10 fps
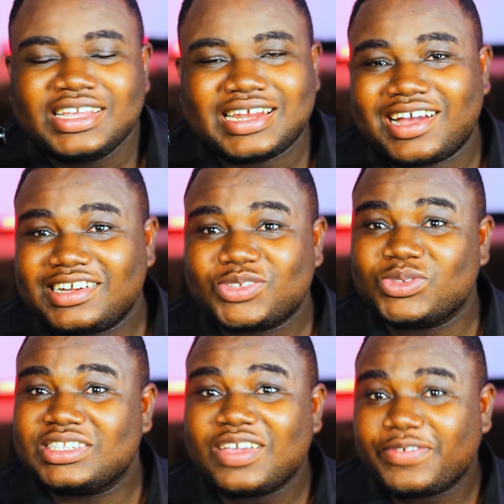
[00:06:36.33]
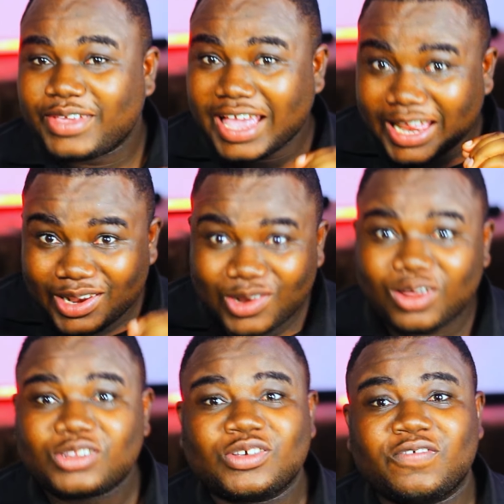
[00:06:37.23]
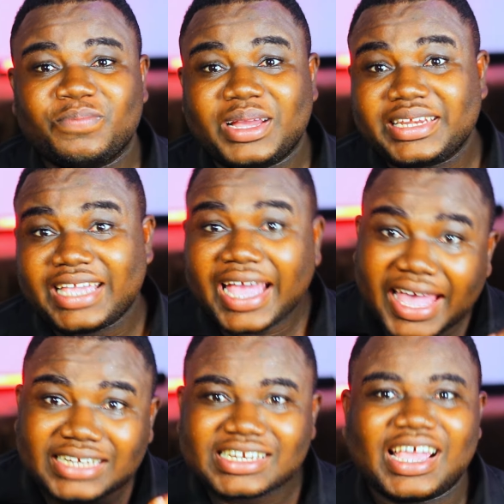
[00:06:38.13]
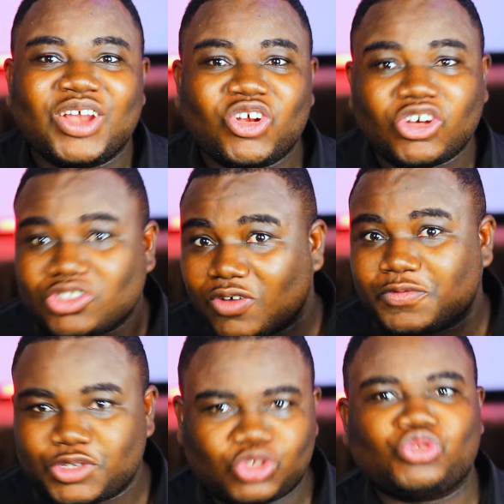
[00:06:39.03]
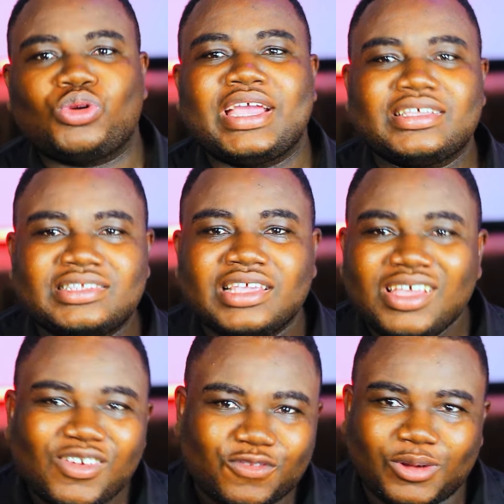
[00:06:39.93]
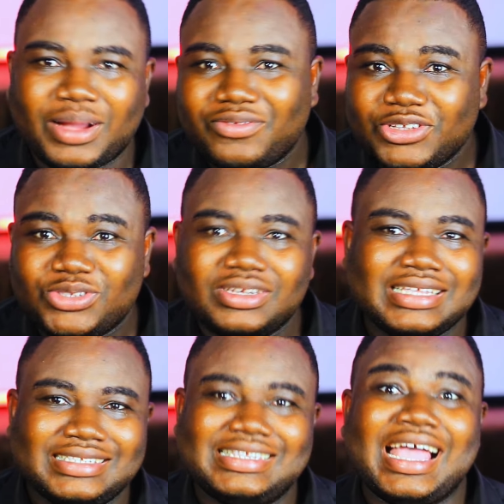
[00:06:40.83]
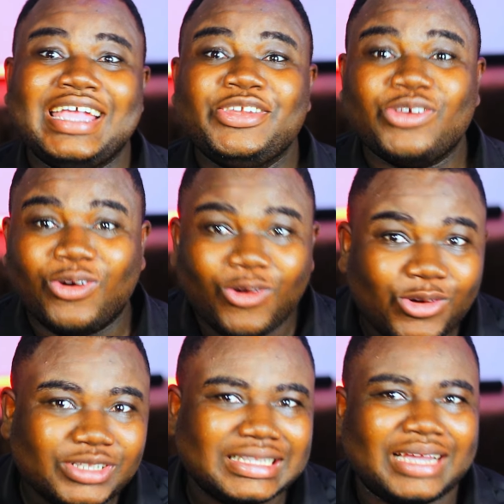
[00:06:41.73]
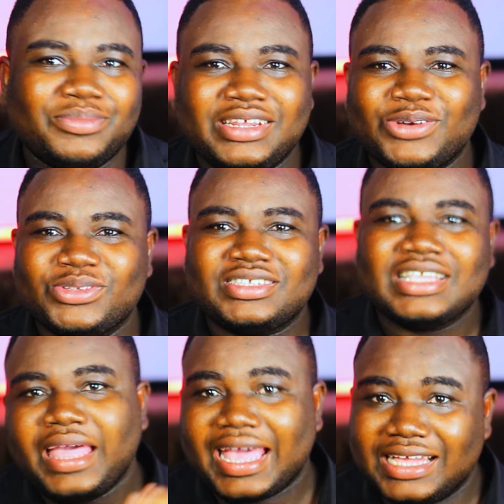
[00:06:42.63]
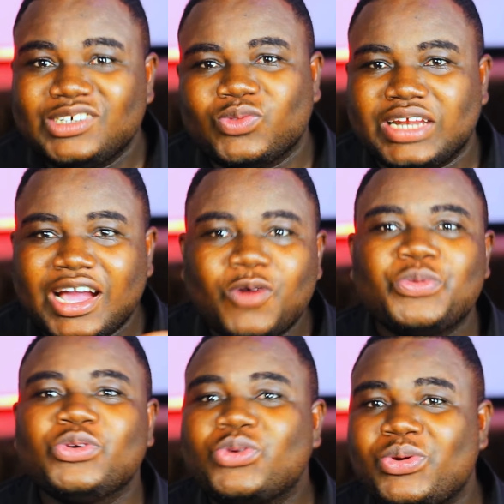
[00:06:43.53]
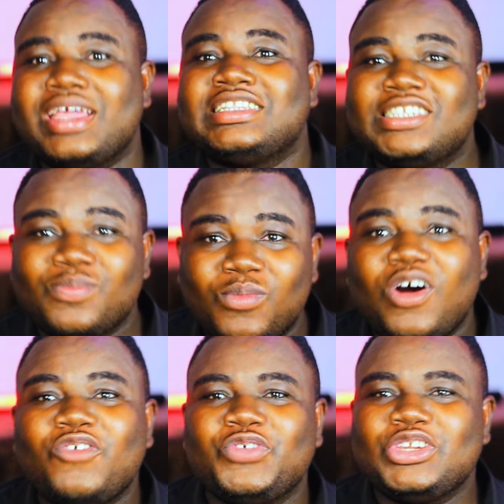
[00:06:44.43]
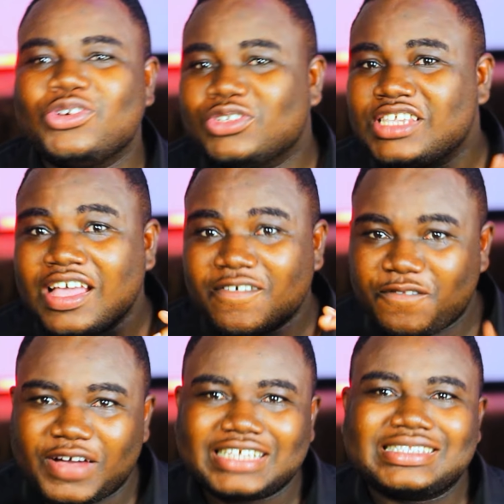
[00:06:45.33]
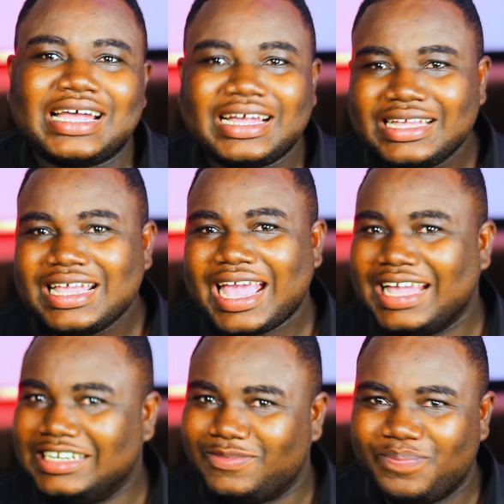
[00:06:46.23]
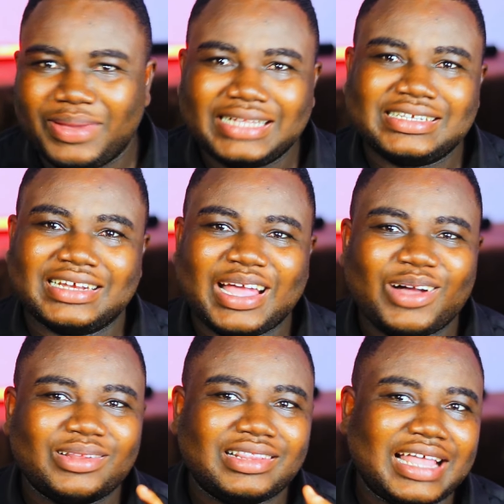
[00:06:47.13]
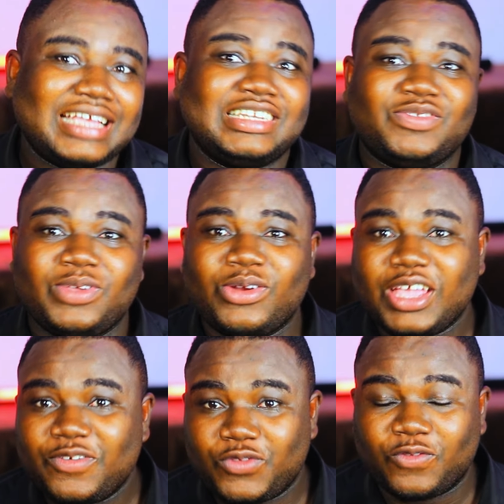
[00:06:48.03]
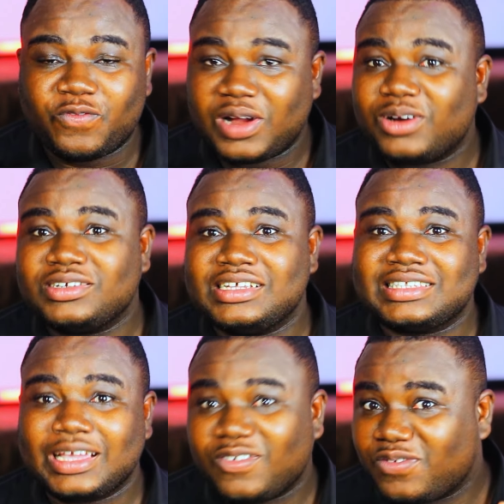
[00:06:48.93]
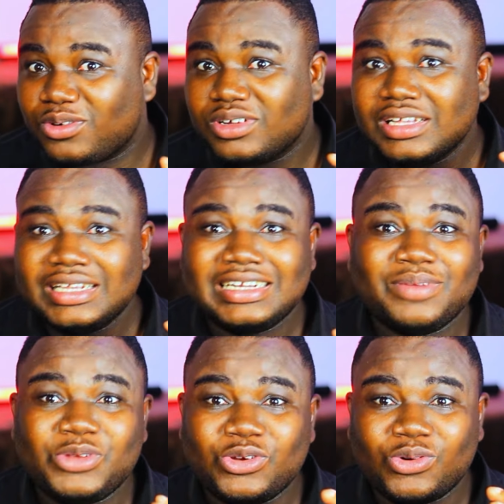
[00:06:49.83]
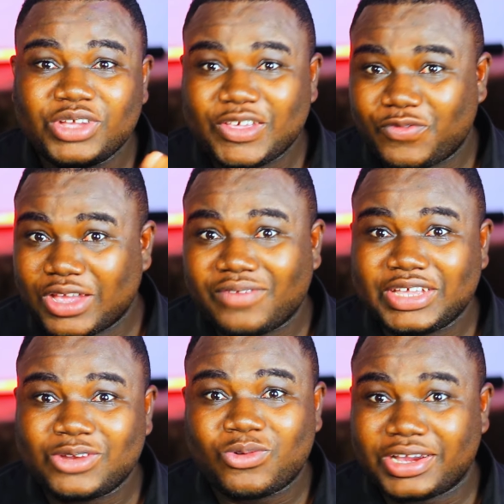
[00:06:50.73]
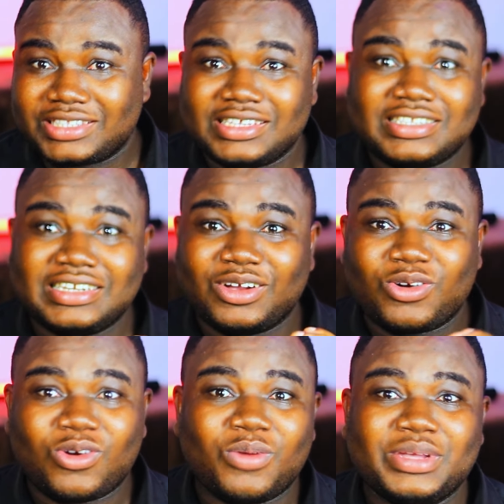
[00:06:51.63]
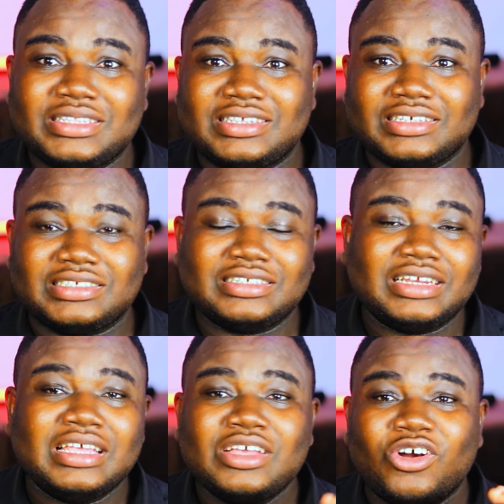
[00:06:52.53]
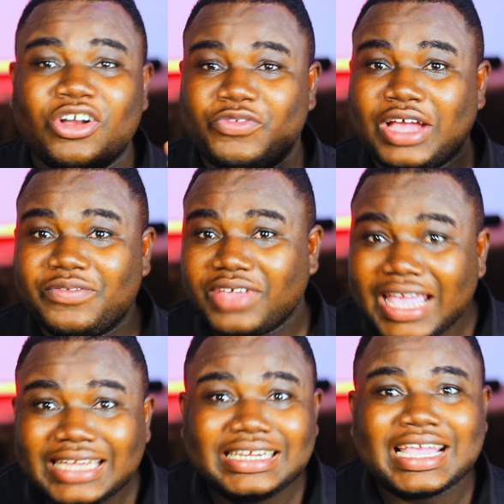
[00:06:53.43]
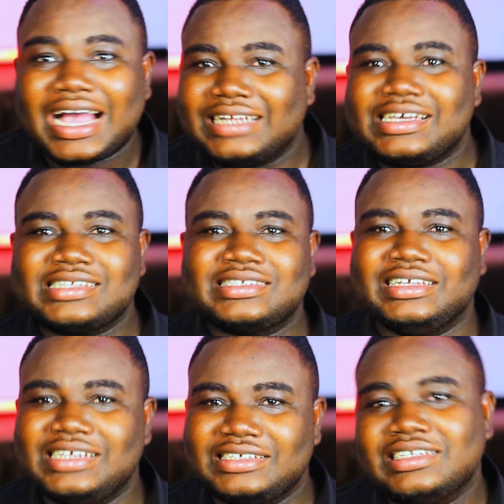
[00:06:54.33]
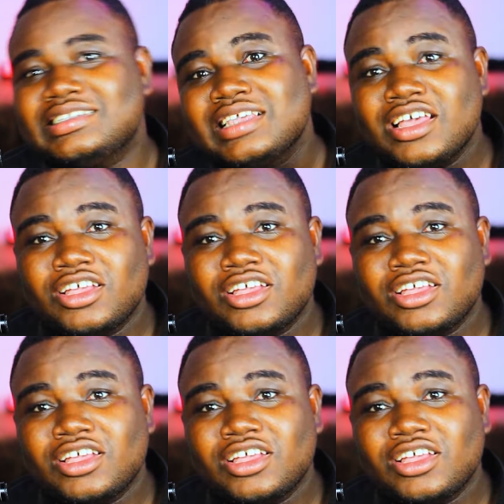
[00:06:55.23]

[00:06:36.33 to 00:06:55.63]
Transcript: Now this will save you a lot of money and a lot of stress from having to design your own thumbnails, and would help you create more videos faster and better. Now, like this video if you found this helpful. Let me know if you have any questions in the comment section, or if you have any other suggestions.